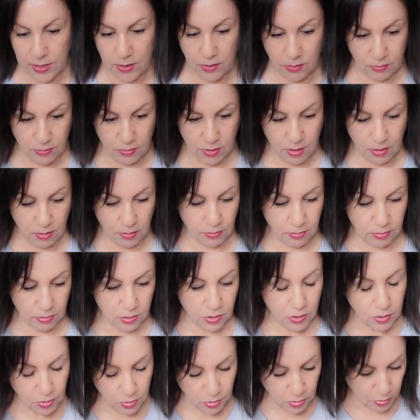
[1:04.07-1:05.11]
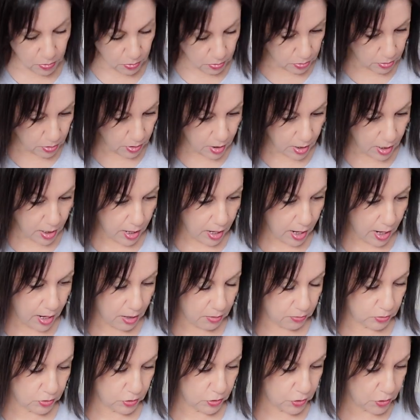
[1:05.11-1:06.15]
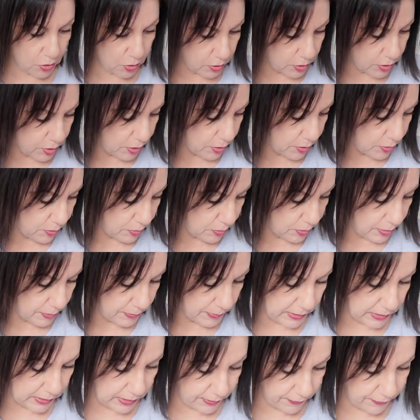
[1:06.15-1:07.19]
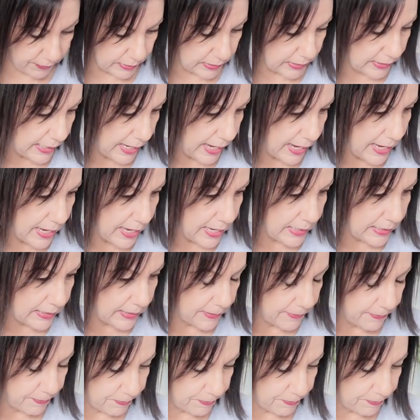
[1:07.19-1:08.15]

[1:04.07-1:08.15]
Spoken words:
don't know who. I will show you. Let me see if it says.